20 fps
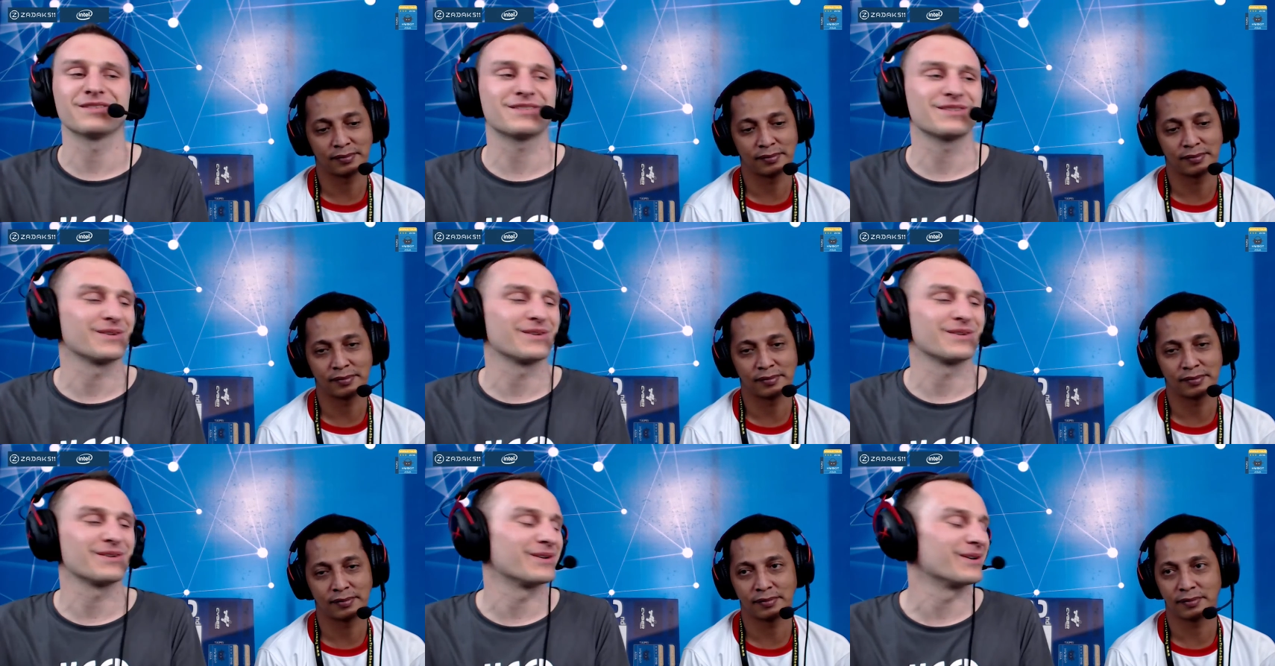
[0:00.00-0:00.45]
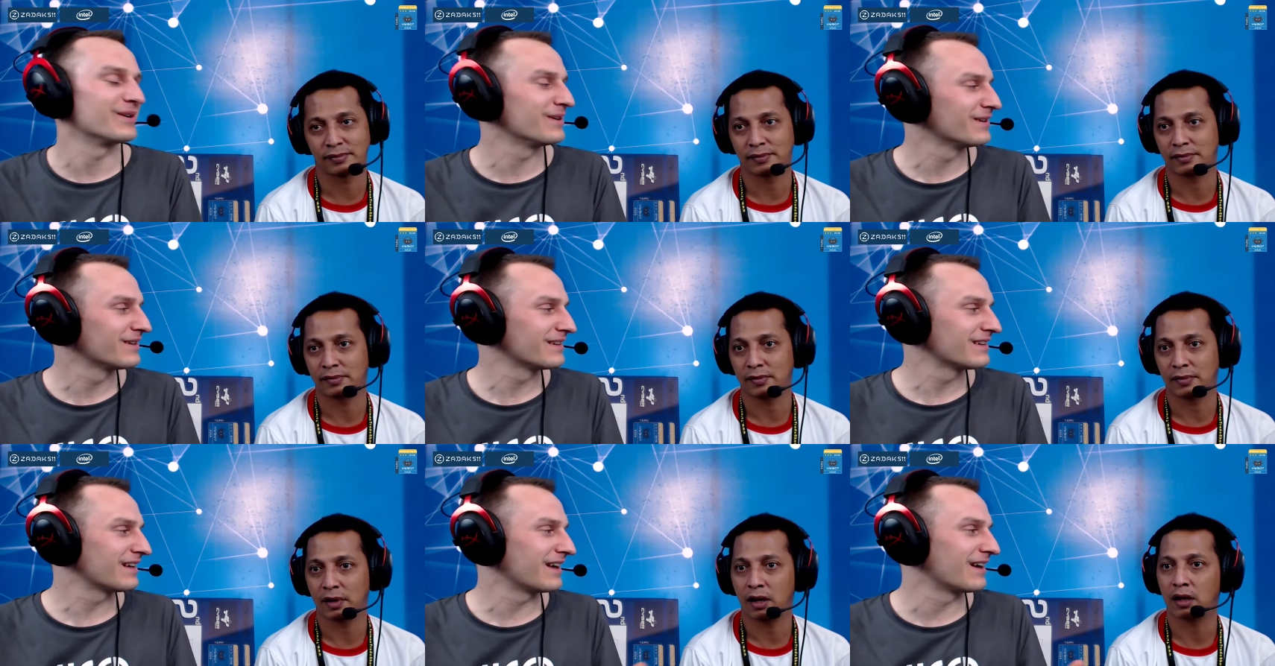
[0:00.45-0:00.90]
Speaker 1: So.
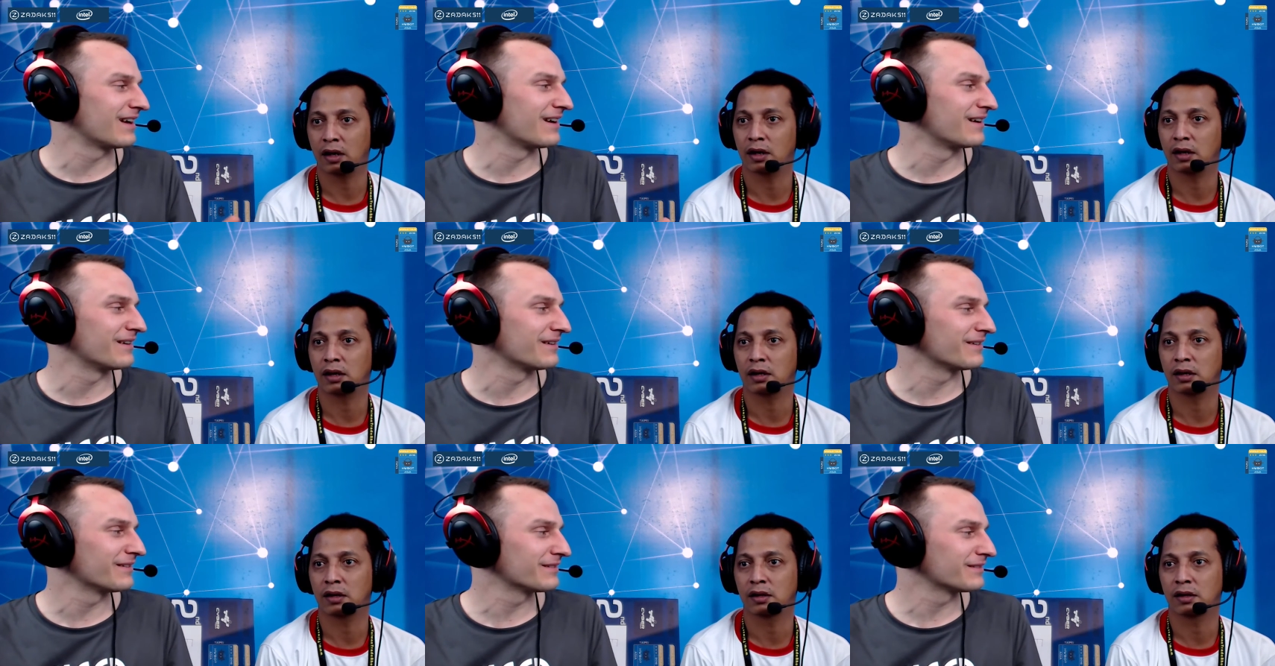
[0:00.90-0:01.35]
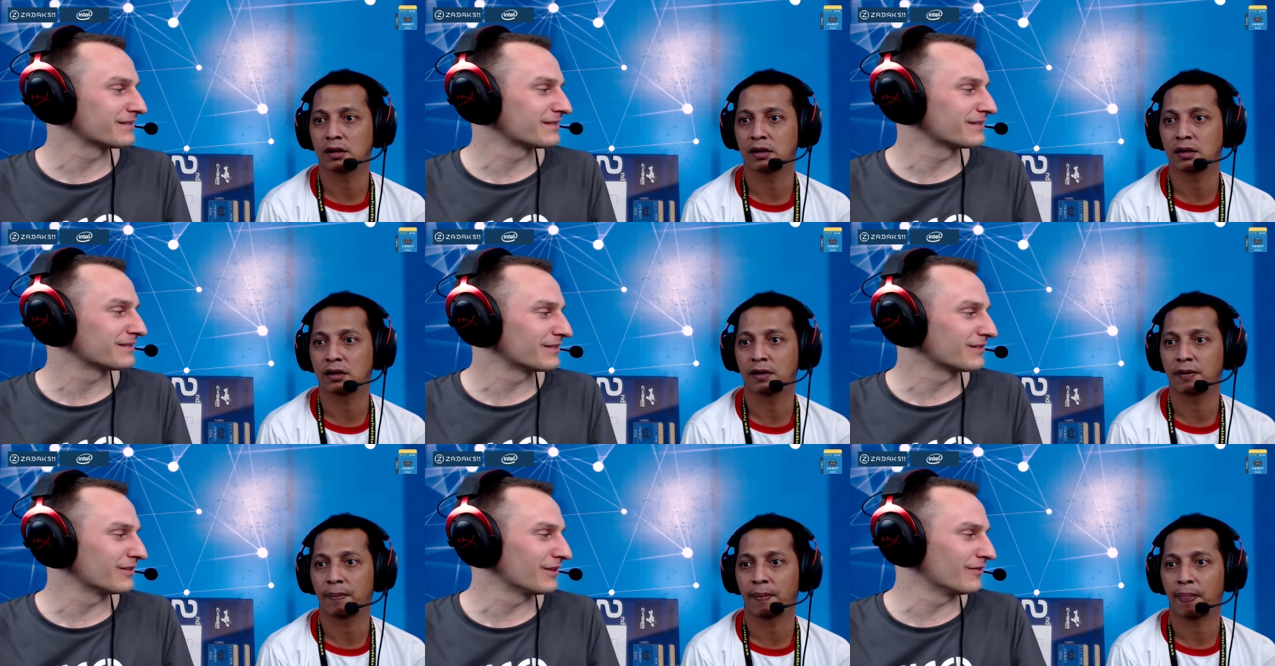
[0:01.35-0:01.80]
Uh,
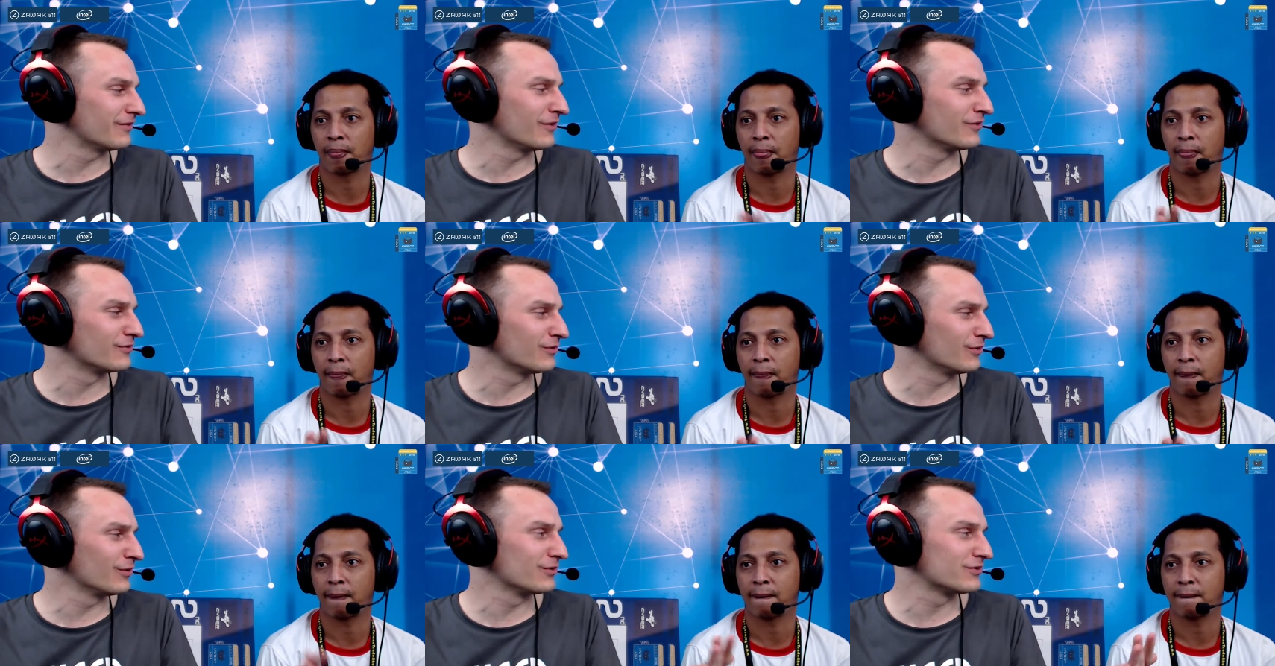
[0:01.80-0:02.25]
even rules